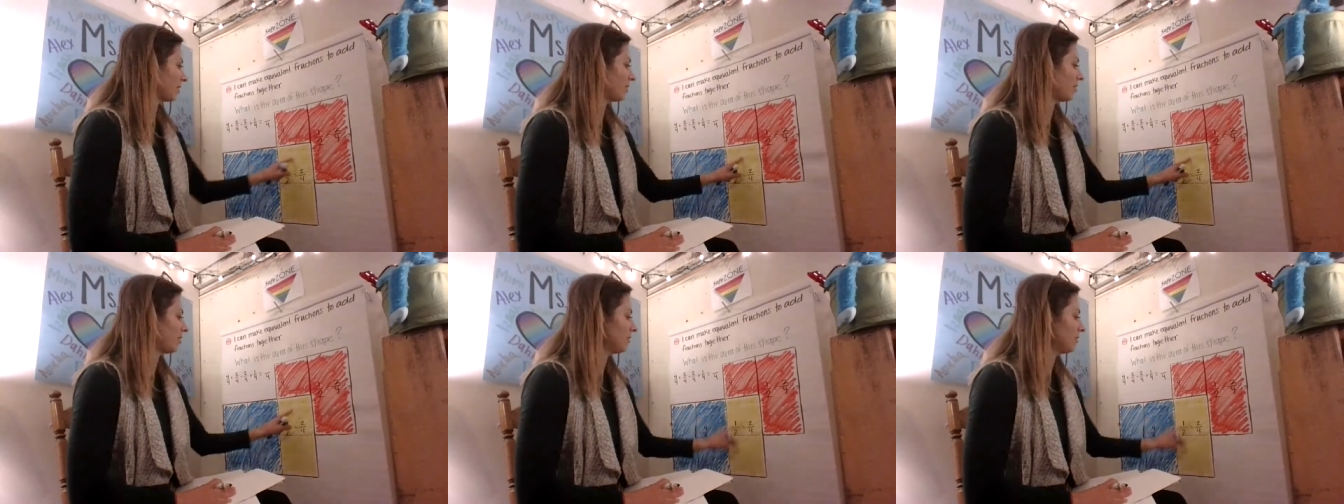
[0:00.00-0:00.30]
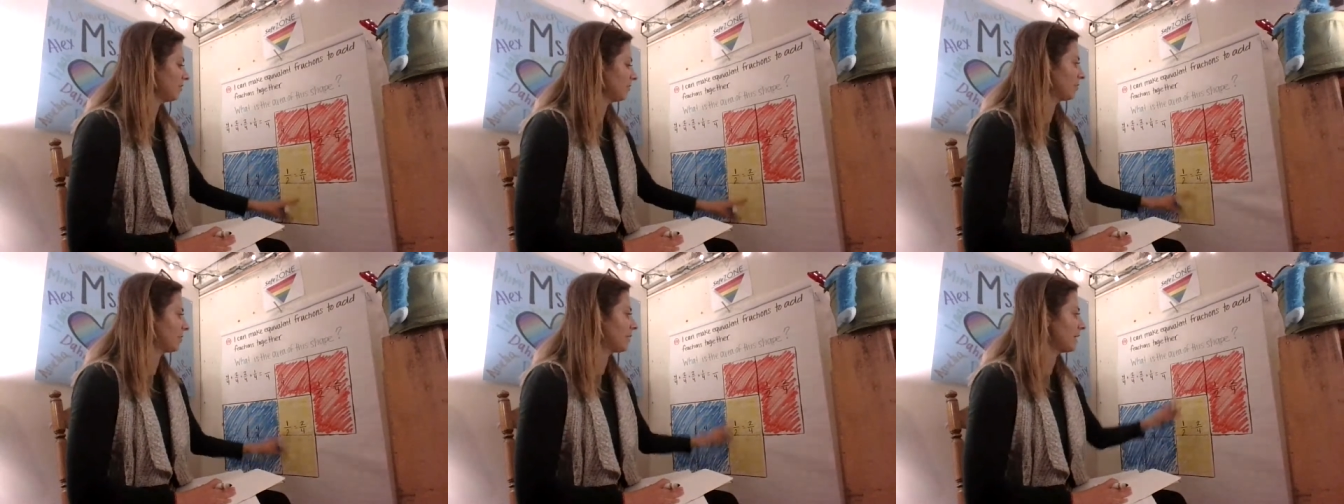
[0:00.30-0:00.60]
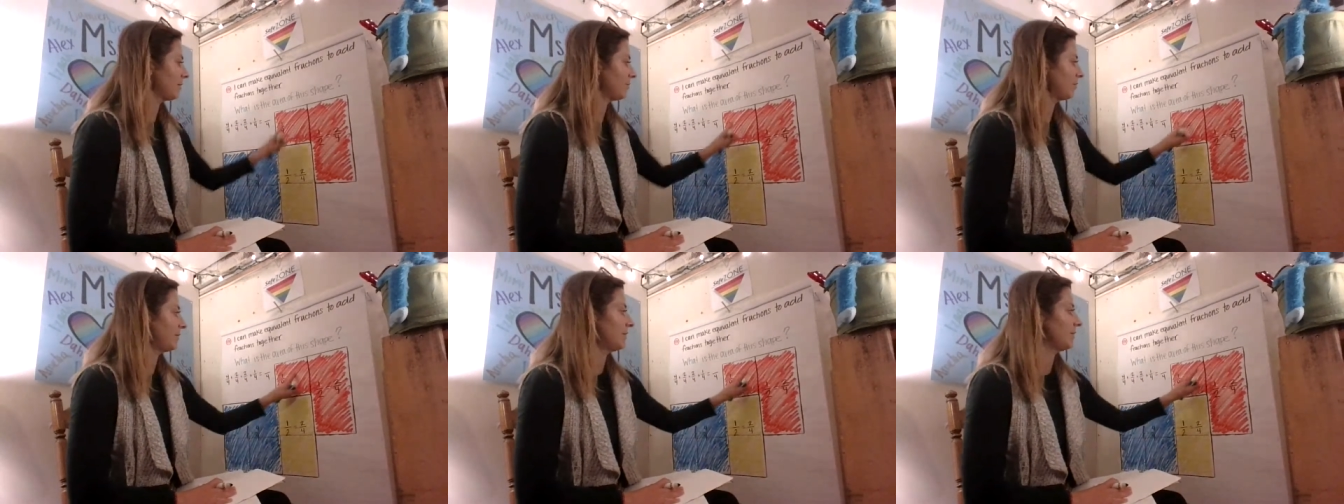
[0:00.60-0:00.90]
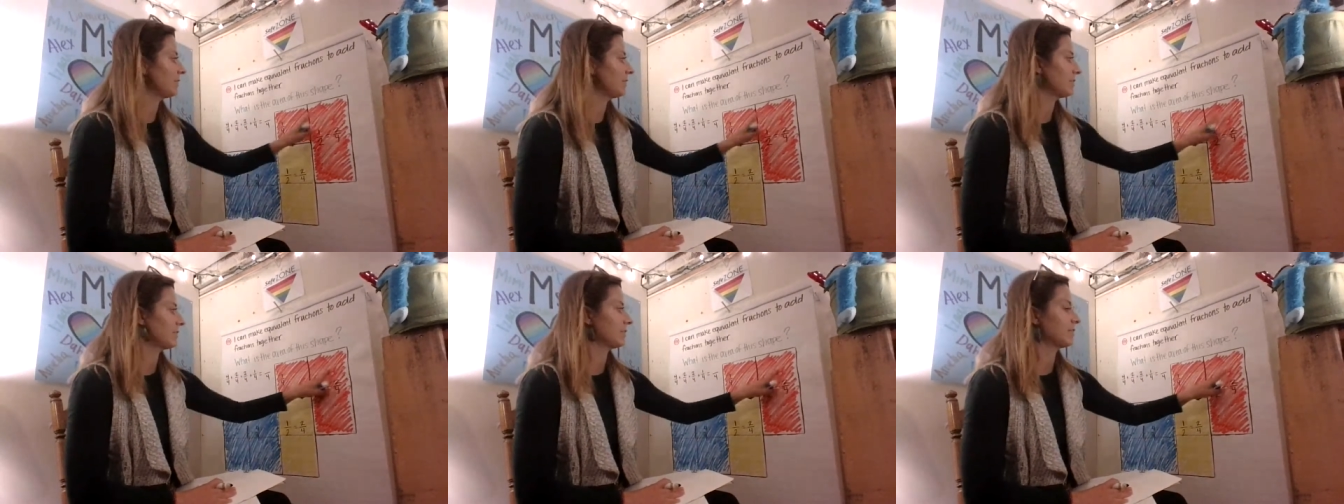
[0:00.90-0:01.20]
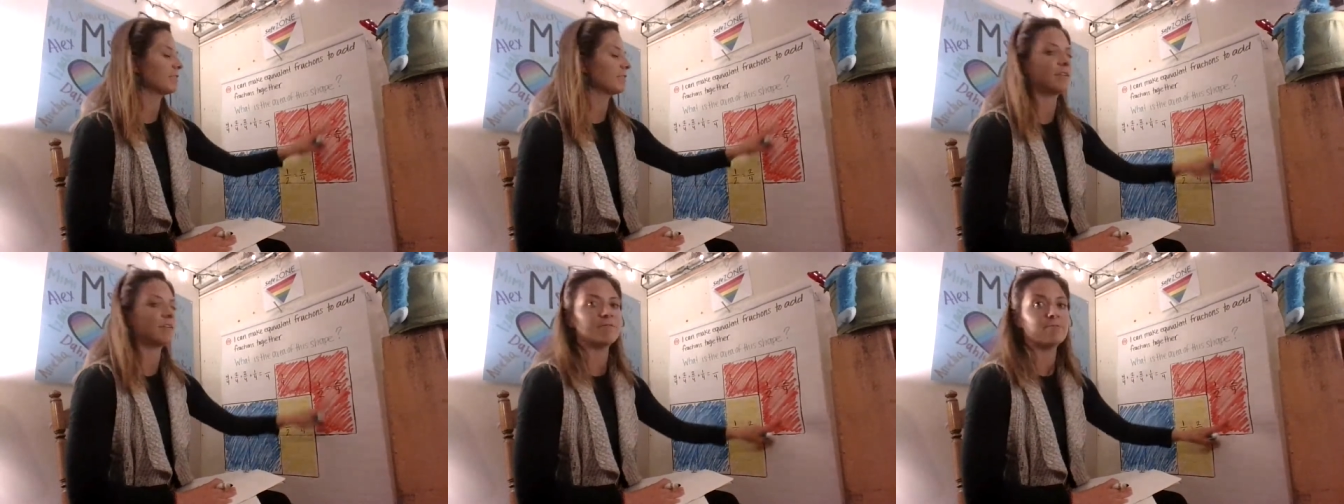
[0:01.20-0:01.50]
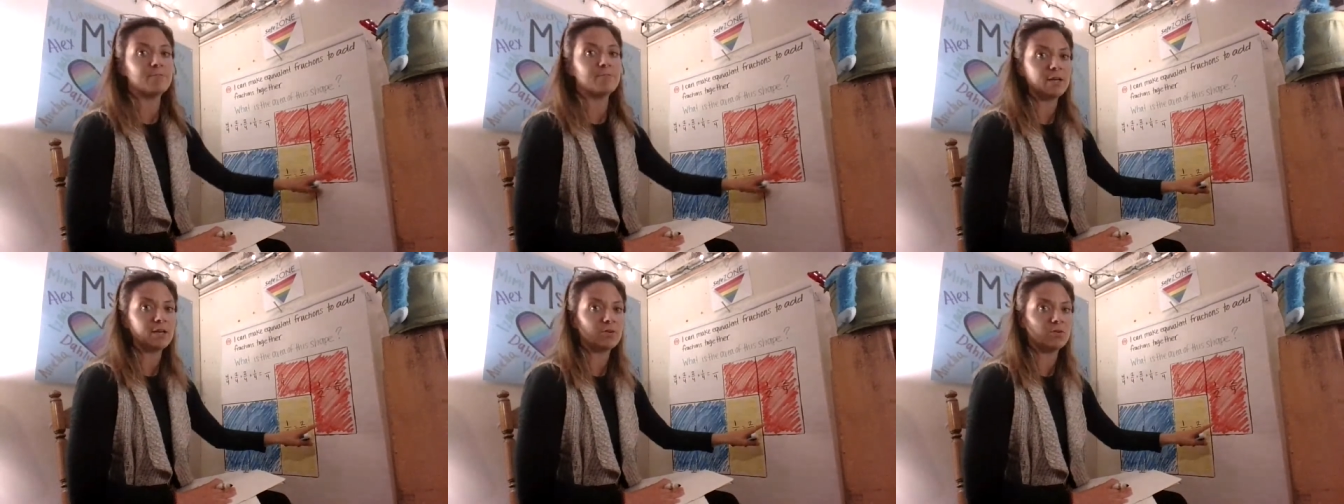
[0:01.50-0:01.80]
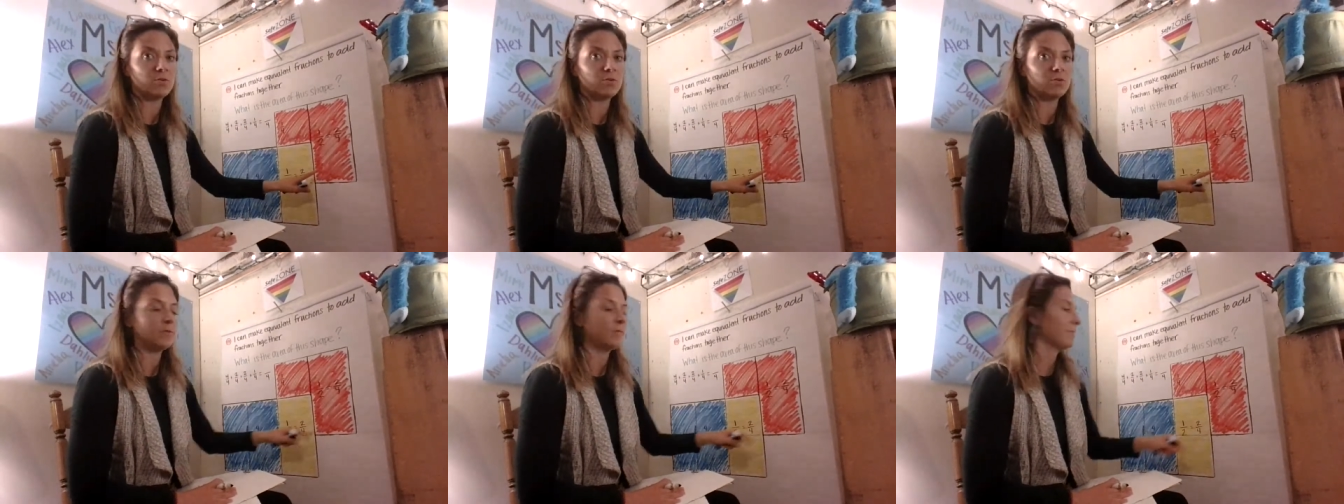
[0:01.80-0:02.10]
all of my pieces of my
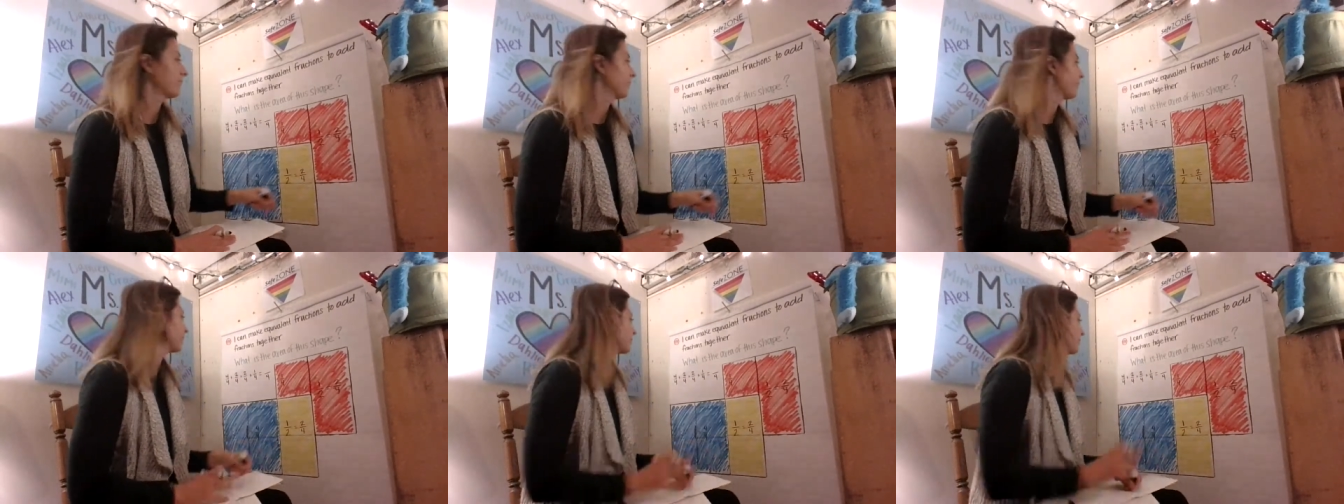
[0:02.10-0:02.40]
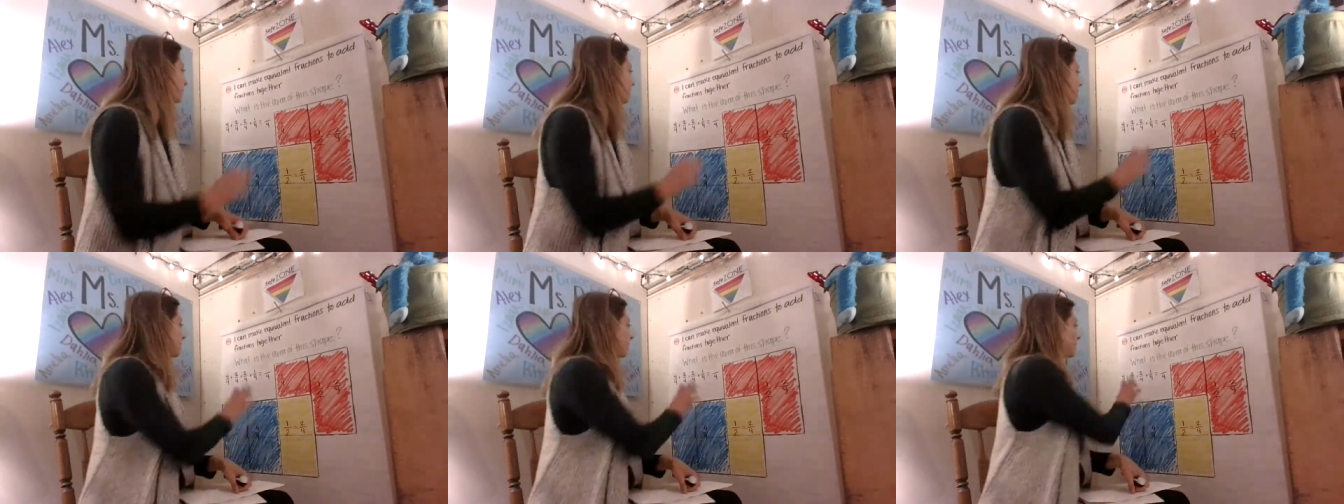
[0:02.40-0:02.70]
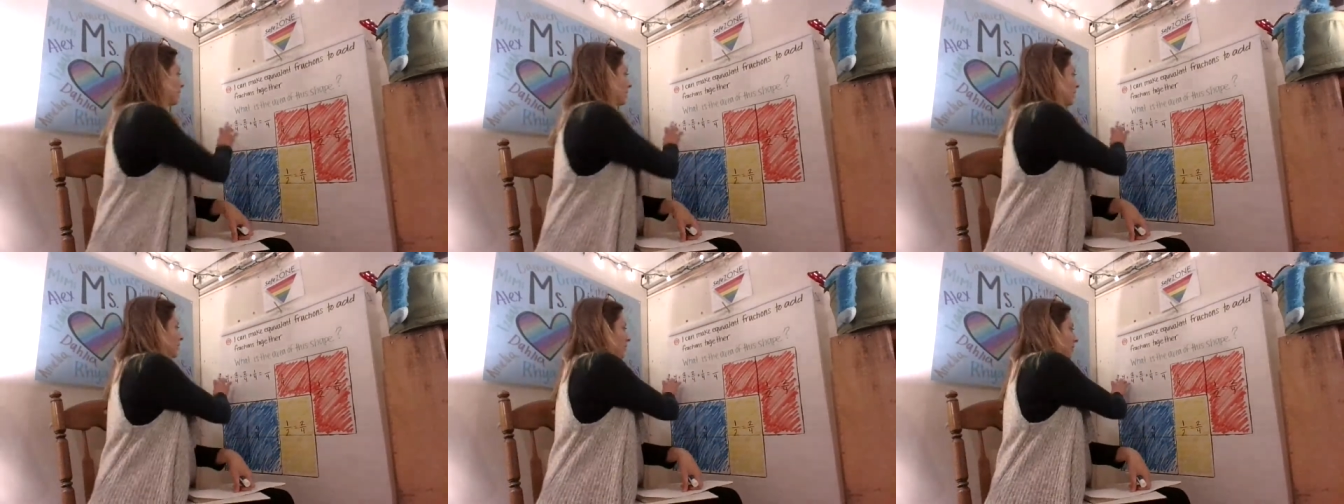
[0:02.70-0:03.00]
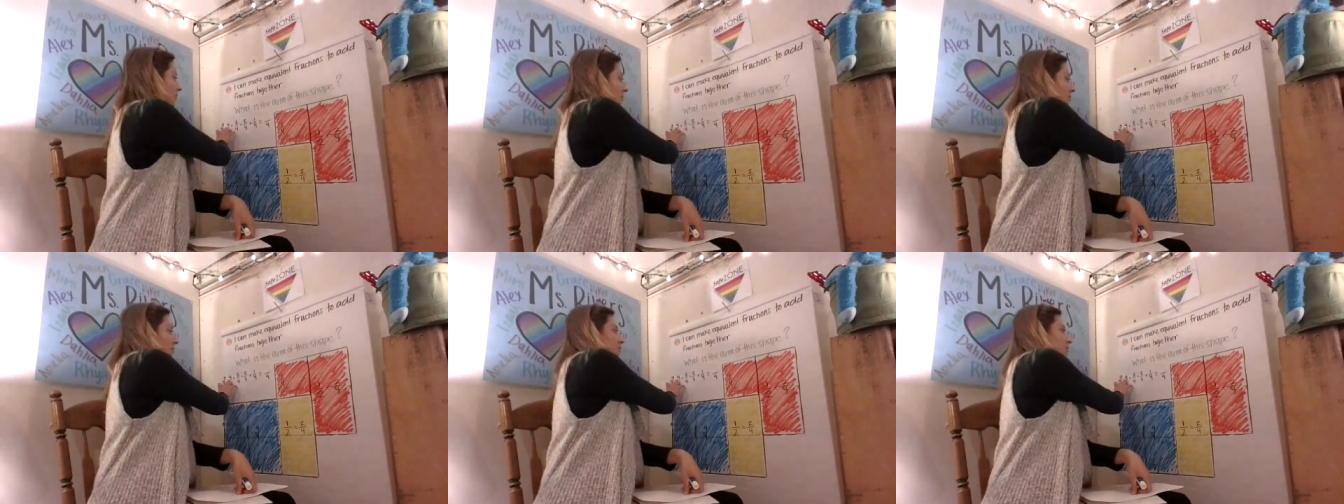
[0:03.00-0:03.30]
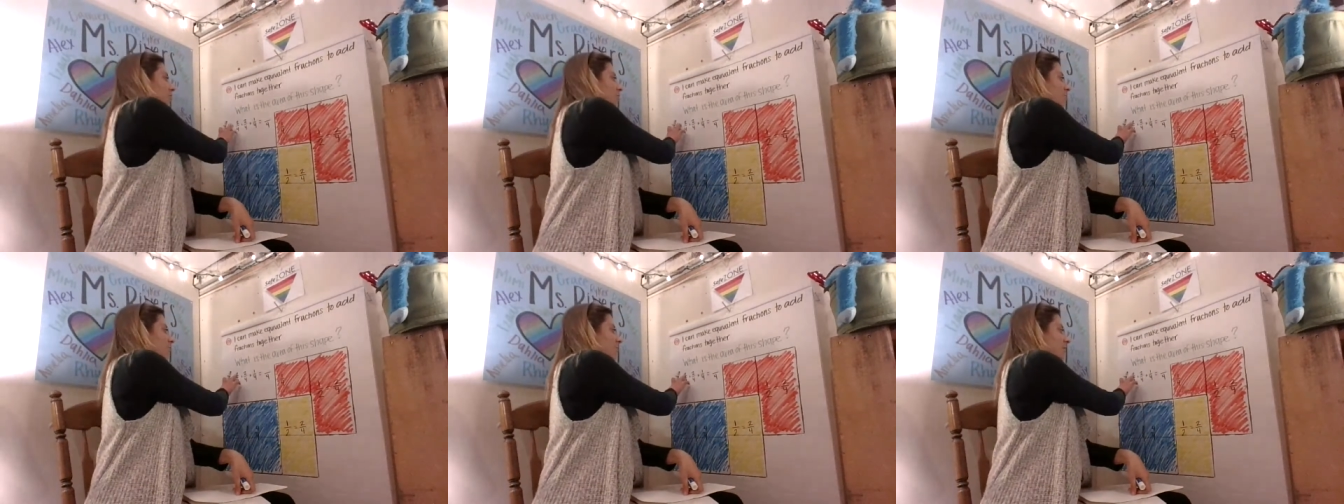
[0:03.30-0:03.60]
whole. 4